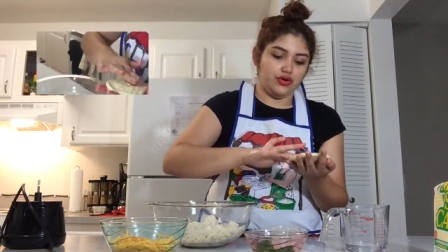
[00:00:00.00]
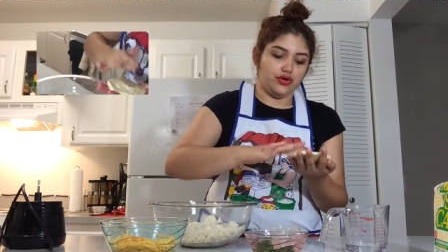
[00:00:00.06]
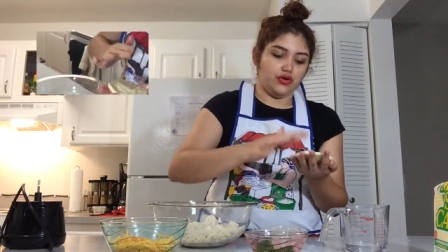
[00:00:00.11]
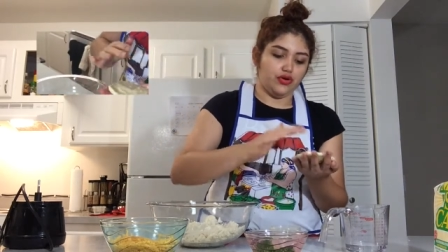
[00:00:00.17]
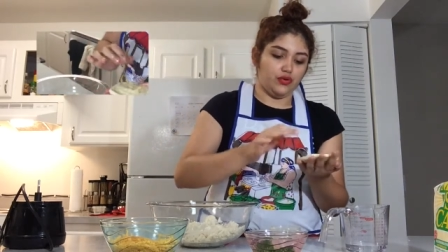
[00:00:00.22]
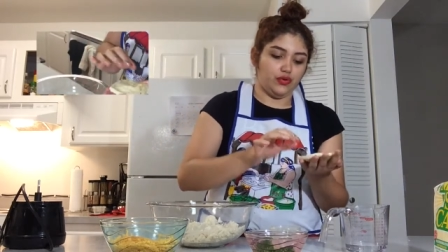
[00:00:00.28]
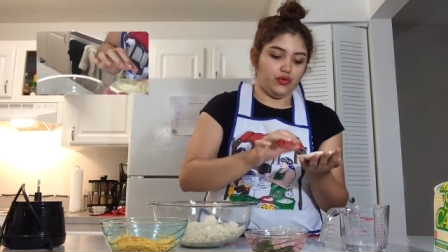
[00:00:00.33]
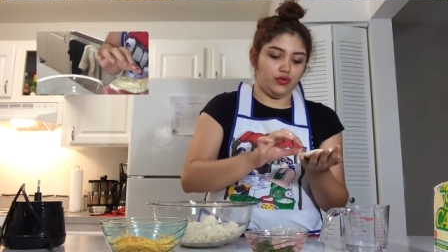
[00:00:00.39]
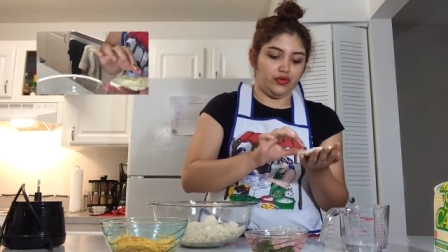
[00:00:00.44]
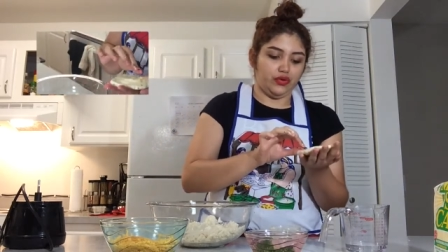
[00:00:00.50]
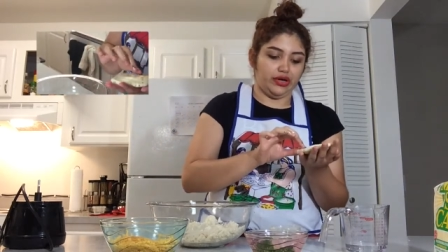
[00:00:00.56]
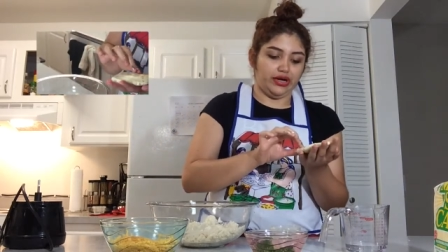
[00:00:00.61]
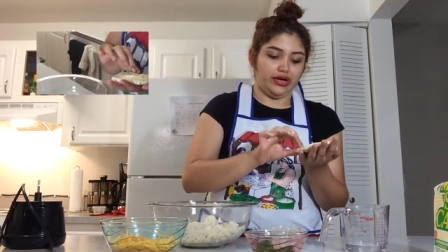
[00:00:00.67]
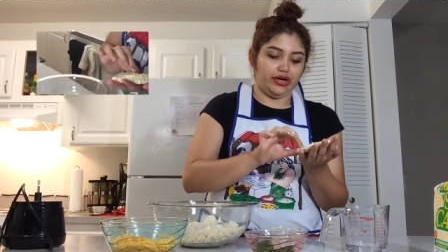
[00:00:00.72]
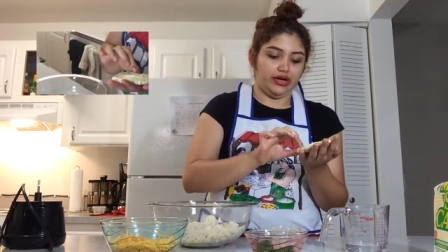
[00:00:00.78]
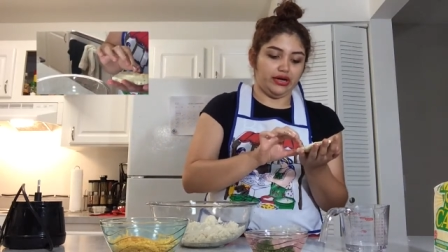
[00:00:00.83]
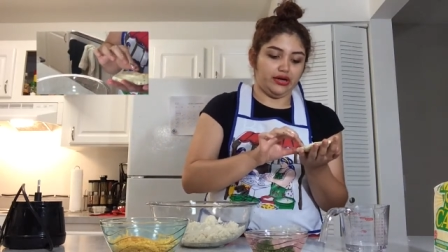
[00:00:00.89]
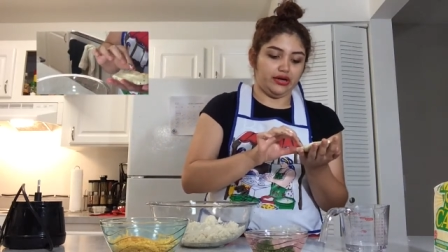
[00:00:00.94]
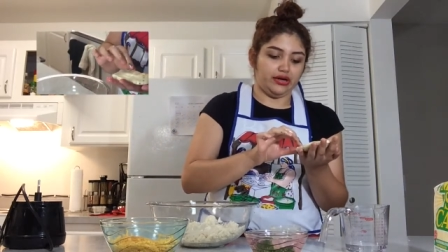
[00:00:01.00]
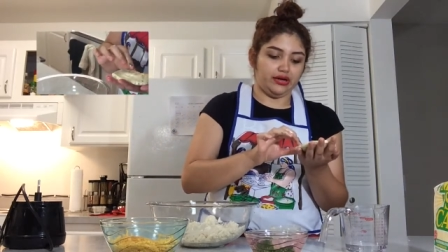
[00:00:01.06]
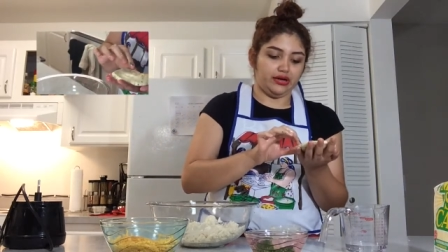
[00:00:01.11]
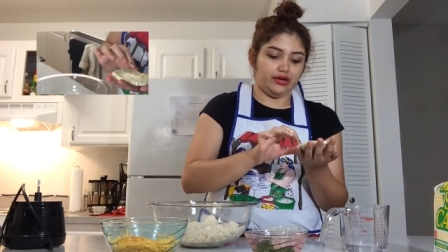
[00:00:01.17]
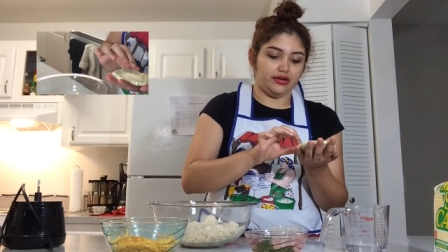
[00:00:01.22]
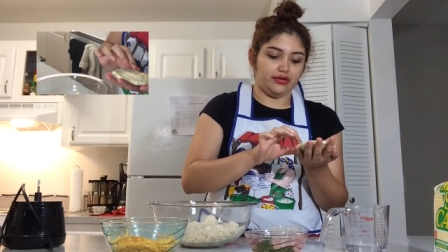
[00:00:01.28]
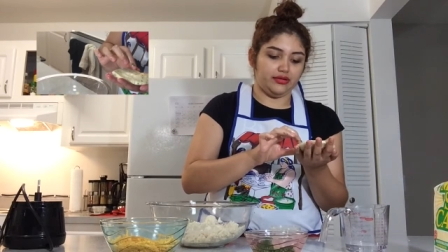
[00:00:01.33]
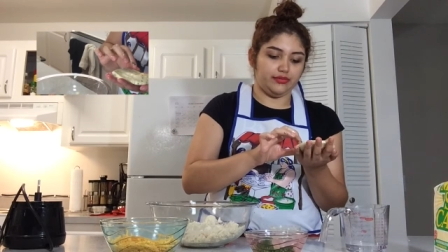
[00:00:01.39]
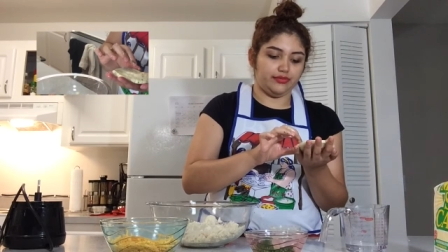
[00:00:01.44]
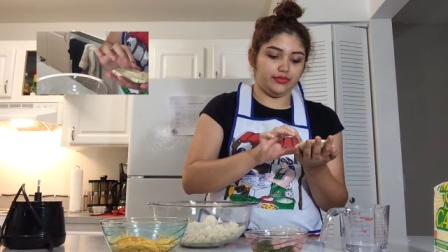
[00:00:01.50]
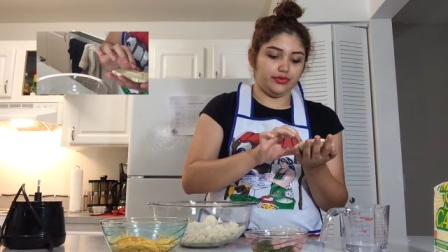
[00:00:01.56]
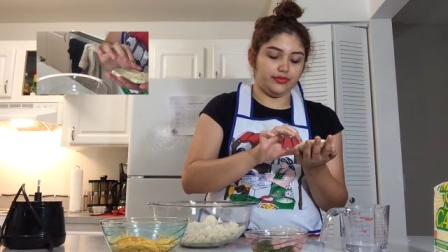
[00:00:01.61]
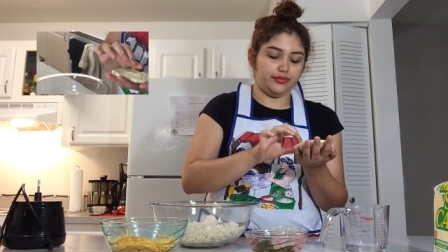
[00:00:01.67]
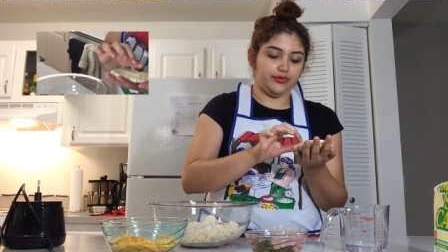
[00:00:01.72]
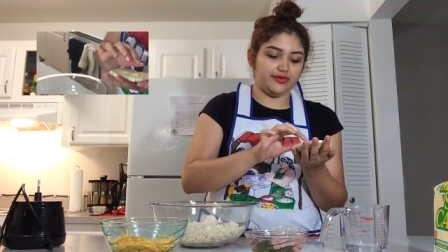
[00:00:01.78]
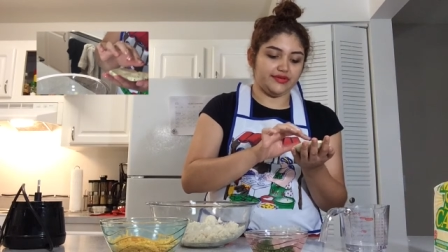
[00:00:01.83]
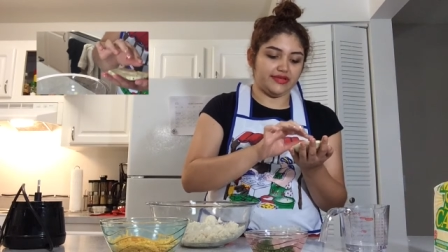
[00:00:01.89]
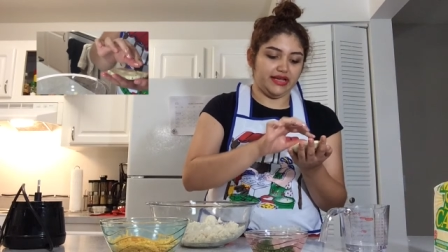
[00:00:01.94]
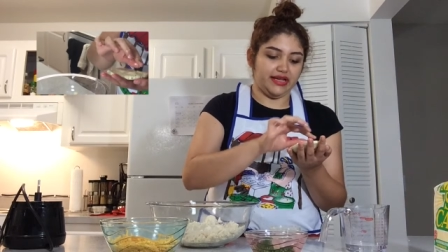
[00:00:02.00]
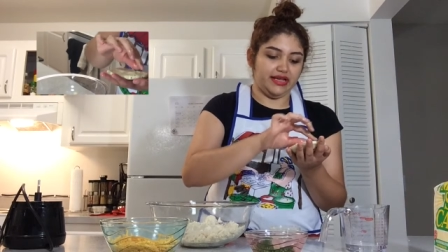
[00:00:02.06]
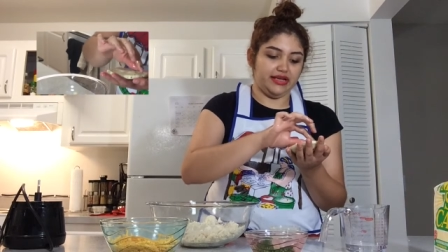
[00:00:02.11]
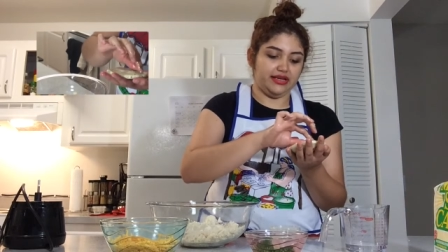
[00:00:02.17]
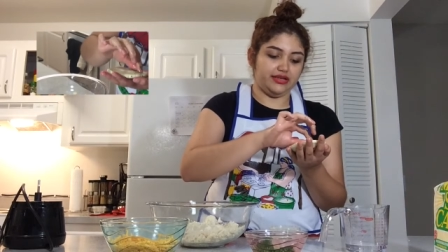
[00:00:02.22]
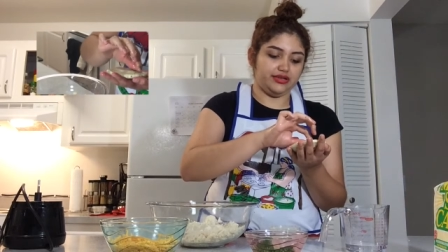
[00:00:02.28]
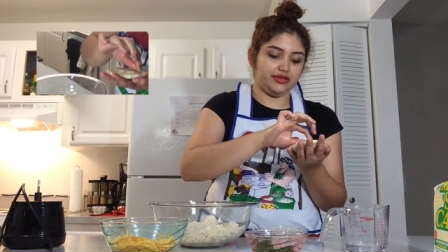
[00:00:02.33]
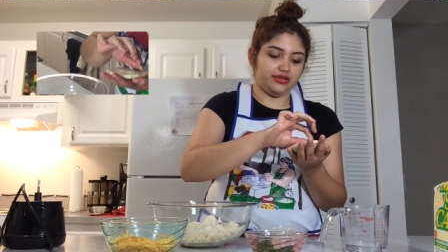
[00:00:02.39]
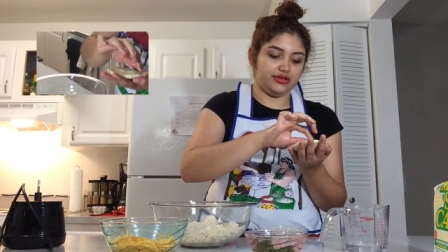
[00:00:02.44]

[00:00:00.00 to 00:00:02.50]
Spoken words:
your pupusa,